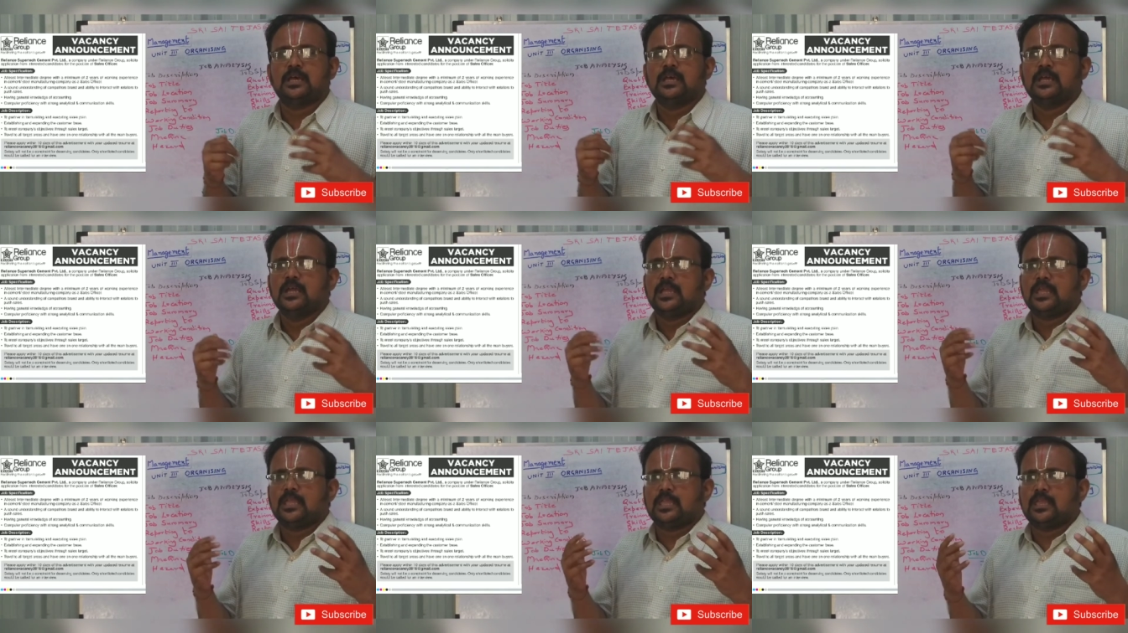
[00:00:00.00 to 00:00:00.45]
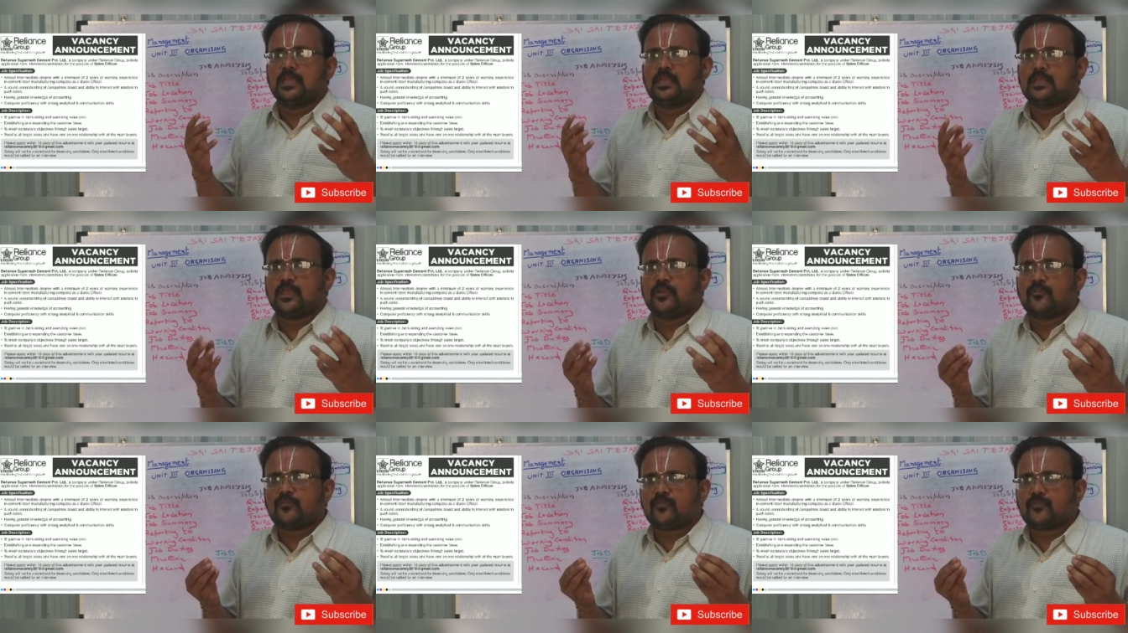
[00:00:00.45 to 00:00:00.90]
and
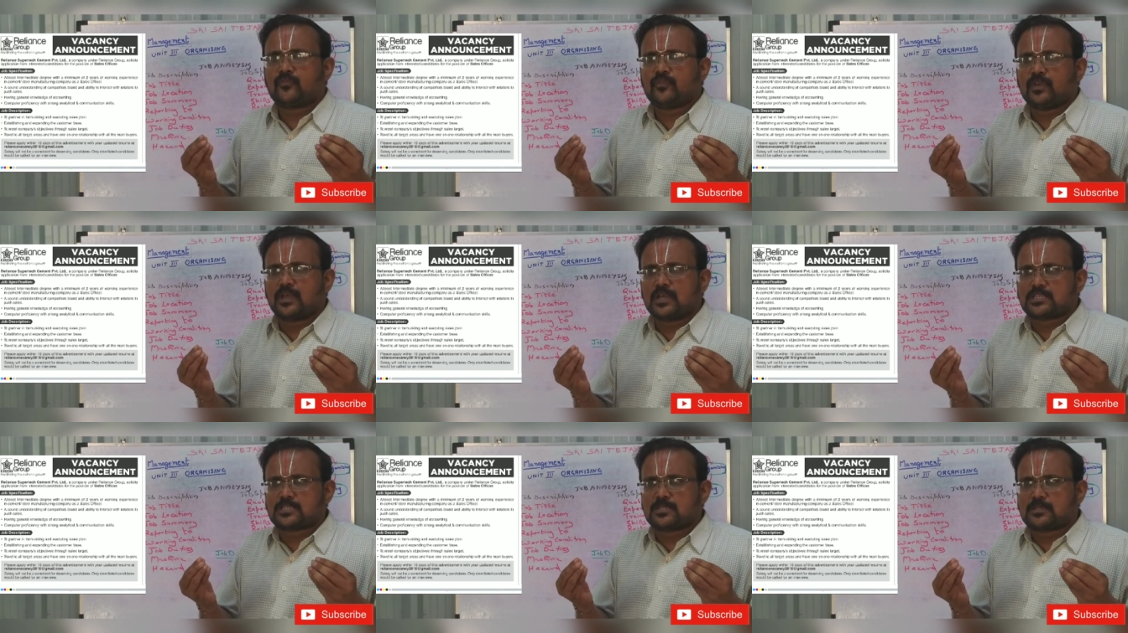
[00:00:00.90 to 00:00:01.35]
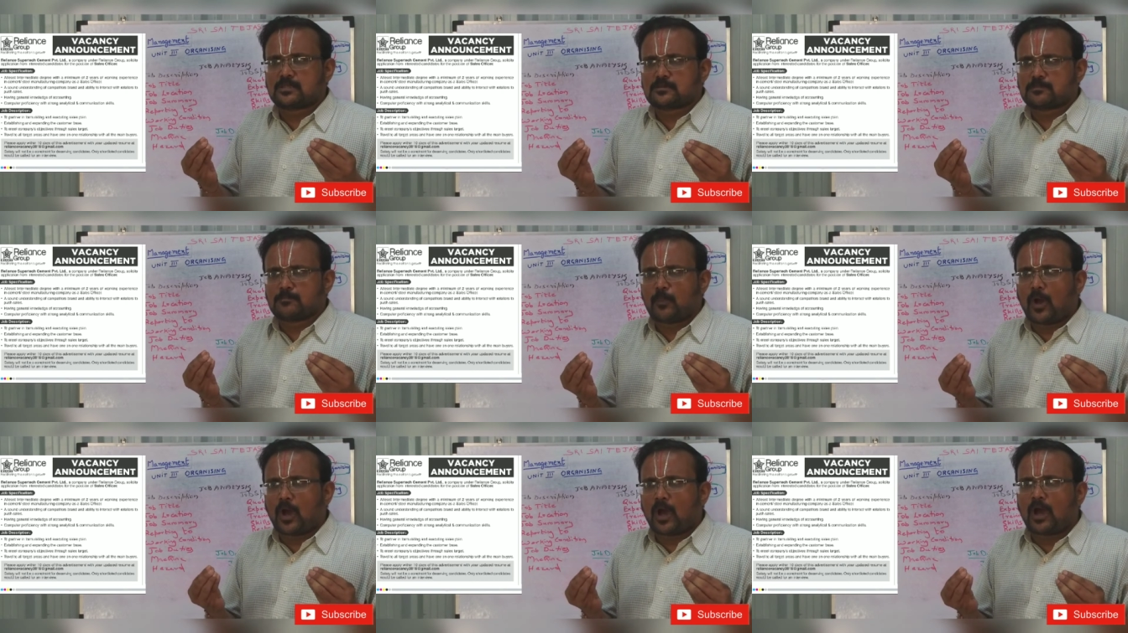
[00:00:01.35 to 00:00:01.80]
if a
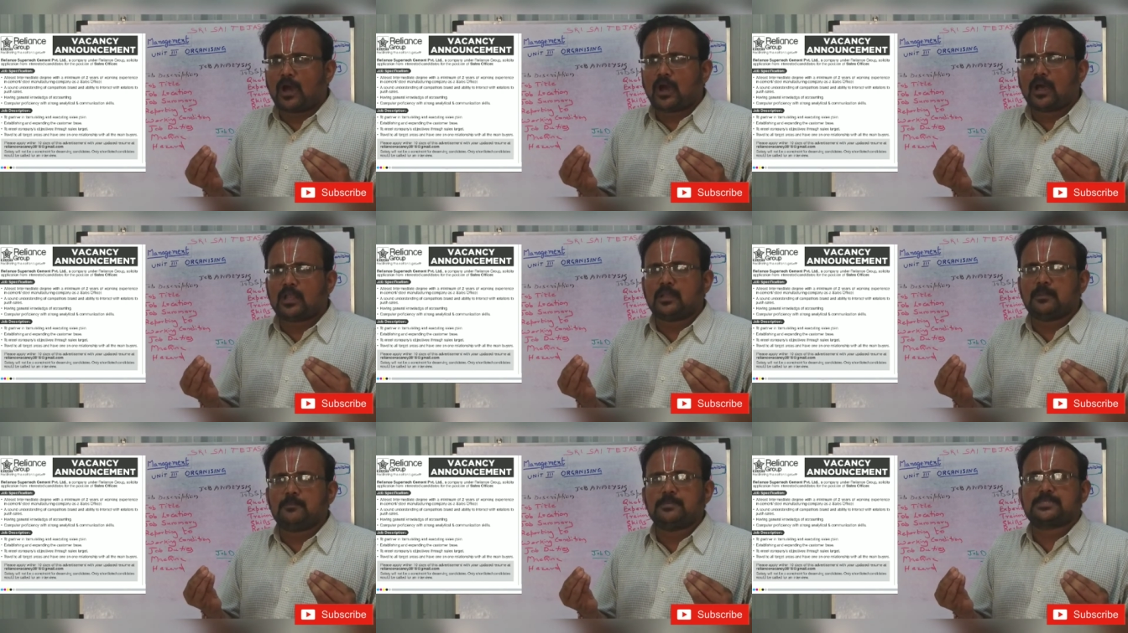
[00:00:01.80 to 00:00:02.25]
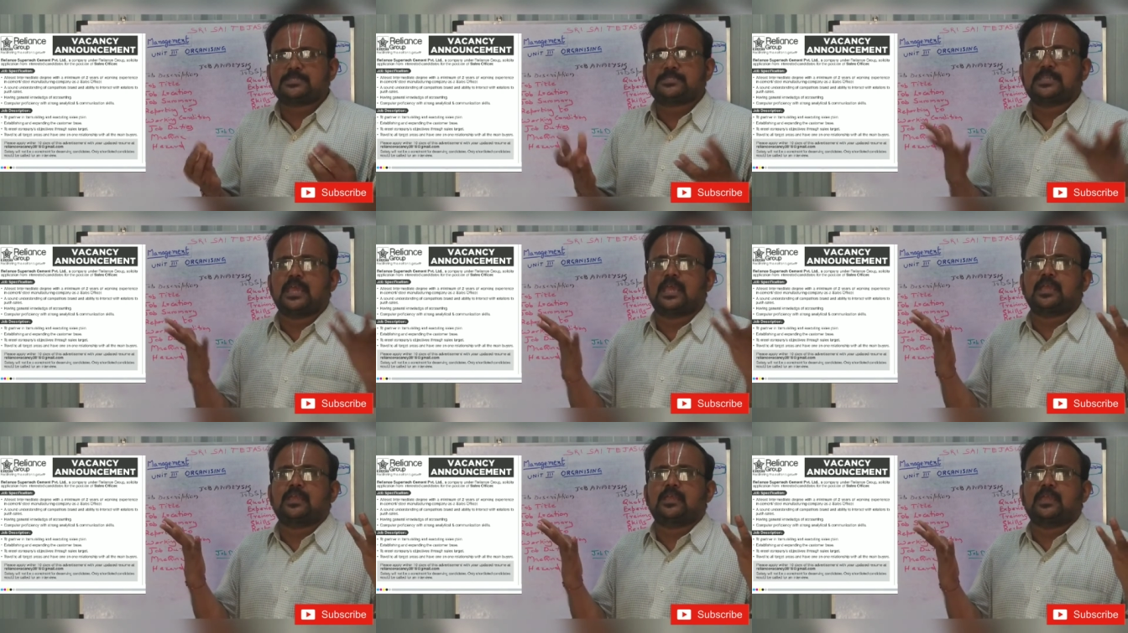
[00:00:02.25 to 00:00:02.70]
small
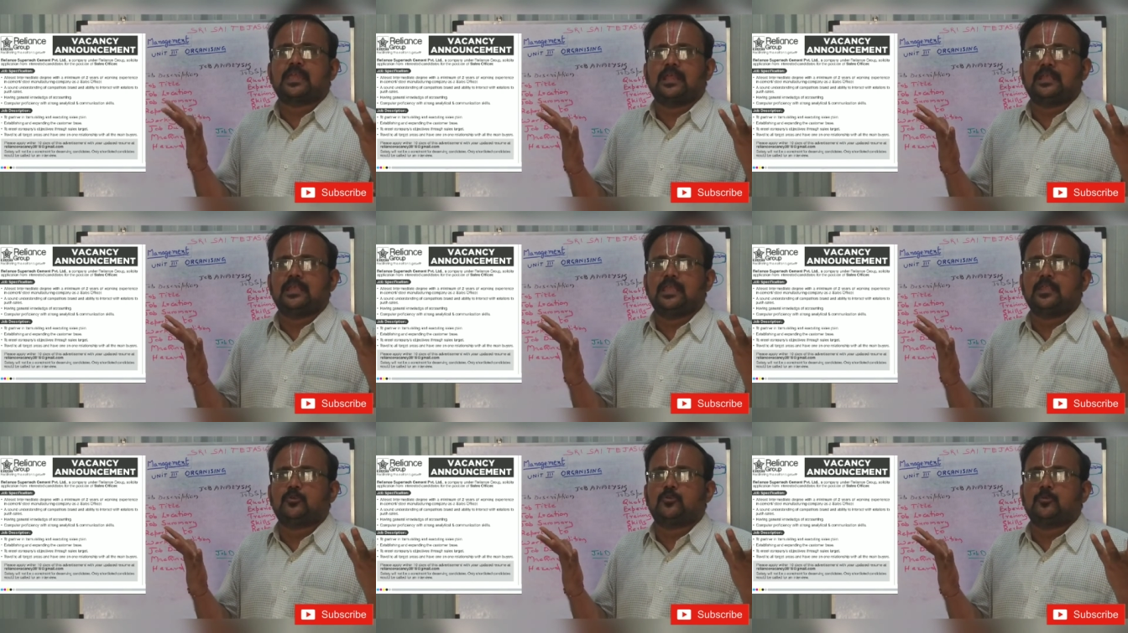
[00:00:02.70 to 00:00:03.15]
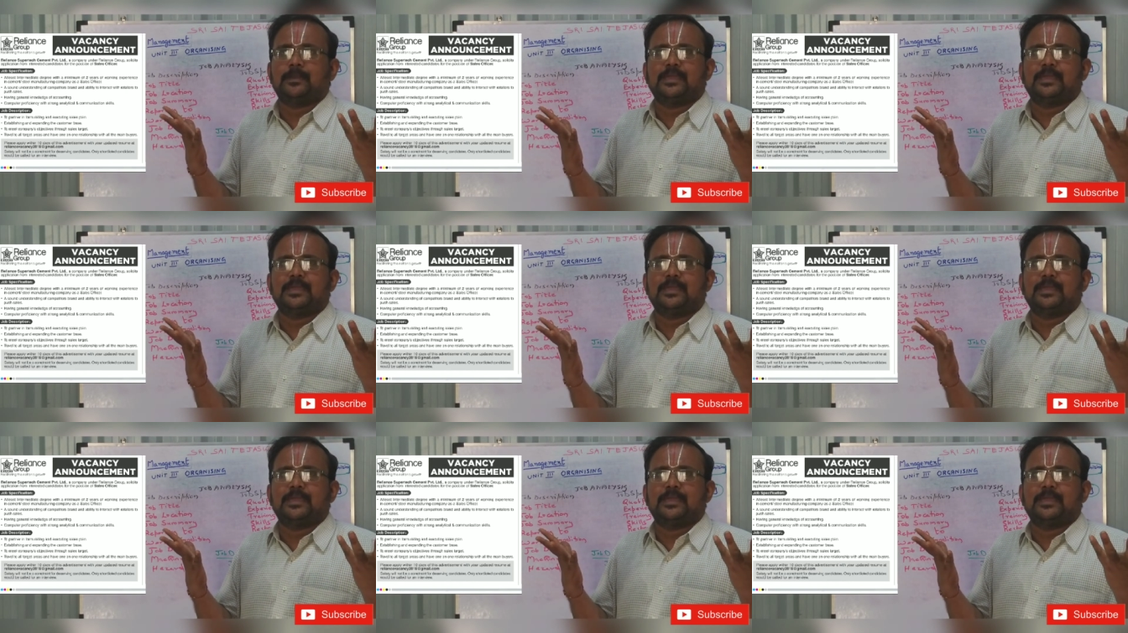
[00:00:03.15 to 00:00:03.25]
mistake can